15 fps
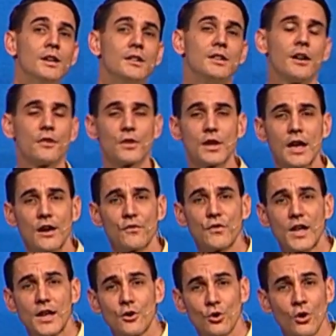down in the
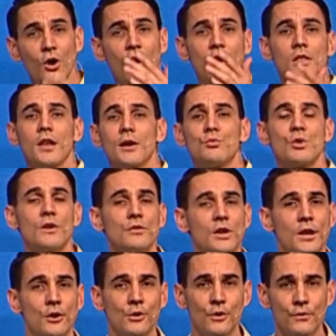cafe, or online, wherever you're
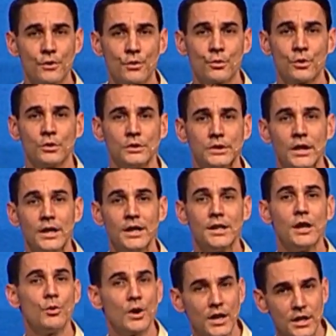at, all over the world,
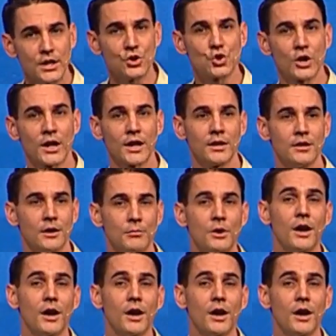get ready to get your hand up.